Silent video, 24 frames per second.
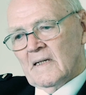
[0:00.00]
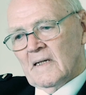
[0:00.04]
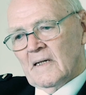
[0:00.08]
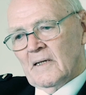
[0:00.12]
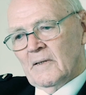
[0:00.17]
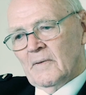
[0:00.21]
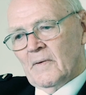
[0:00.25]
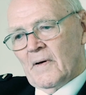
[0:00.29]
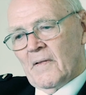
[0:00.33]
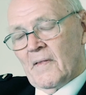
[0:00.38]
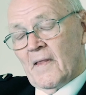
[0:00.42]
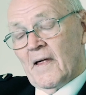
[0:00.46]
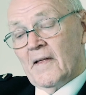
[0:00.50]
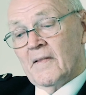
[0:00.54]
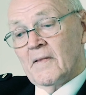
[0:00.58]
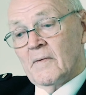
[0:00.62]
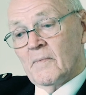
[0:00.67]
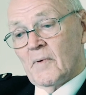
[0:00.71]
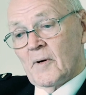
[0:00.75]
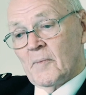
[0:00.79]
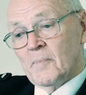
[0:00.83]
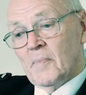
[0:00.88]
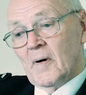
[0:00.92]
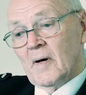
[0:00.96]
and then
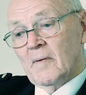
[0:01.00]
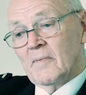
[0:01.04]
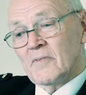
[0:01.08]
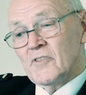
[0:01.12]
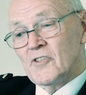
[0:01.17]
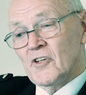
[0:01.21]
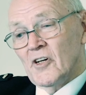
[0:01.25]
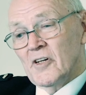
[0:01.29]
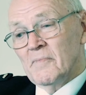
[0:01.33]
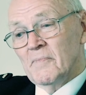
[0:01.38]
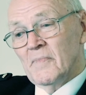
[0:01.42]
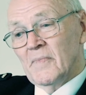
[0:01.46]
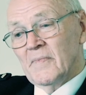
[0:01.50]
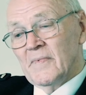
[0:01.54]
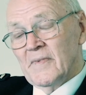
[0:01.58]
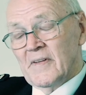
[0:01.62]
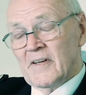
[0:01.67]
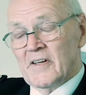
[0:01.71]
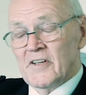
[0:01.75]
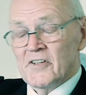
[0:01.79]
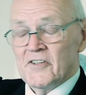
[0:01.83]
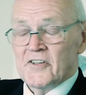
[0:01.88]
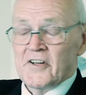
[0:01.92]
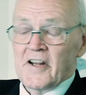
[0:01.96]
there were
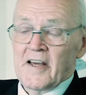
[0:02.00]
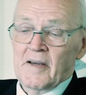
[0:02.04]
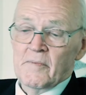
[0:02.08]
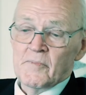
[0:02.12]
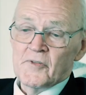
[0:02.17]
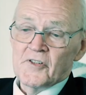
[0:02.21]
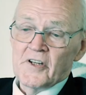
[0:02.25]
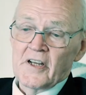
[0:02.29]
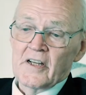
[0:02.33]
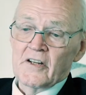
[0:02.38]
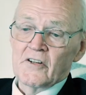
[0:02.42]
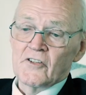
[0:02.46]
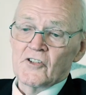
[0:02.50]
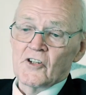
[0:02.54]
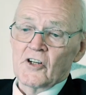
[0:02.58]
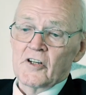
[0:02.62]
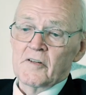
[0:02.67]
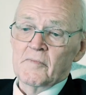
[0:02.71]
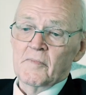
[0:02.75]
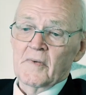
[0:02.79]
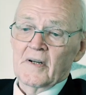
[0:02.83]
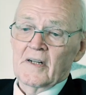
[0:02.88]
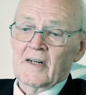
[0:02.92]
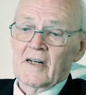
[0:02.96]
his namesake
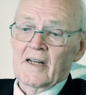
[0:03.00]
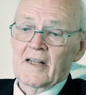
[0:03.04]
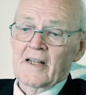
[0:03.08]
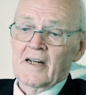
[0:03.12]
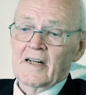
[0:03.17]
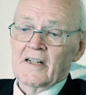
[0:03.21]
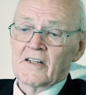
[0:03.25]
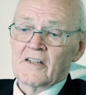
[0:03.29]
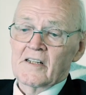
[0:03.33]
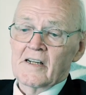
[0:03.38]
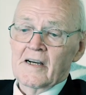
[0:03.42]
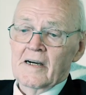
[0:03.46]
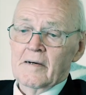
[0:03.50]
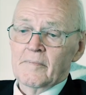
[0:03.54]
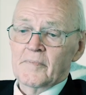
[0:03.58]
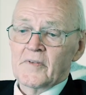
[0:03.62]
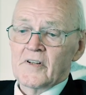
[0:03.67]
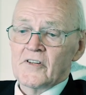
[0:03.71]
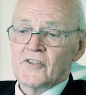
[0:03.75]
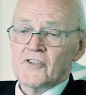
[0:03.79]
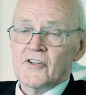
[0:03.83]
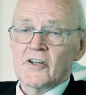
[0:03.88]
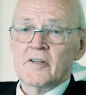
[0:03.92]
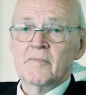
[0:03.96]
John McLellan,
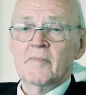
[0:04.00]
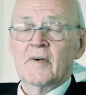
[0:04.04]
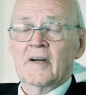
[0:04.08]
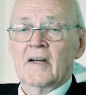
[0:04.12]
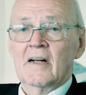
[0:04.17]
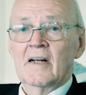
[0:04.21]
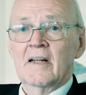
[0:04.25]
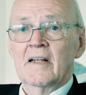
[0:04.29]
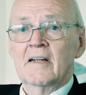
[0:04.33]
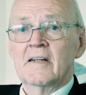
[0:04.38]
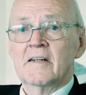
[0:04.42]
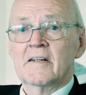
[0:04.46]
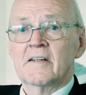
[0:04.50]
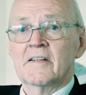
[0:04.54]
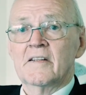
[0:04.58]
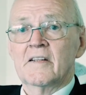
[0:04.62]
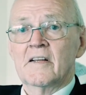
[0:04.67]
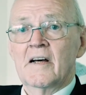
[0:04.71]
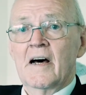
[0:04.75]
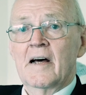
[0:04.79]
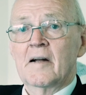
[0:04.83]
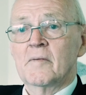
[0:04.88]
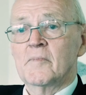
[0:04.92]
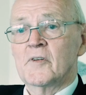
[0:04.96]
Captain John McLellan of
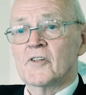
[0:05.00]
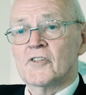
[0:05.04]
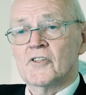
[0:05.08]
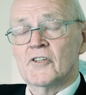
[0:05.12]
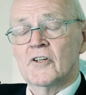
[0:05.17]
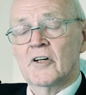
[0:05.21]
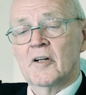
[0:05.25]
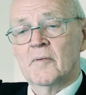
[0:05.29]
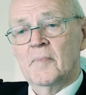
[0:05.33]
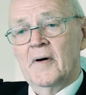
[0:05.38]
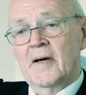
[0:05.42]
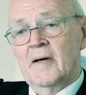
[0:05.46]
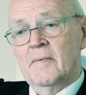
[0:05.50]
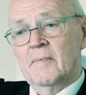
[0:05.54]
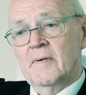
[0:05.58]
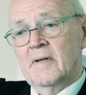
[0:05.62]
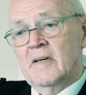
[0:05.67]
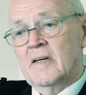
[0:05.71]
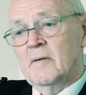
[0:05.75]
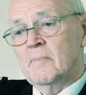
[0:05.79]
the Army School of Piping.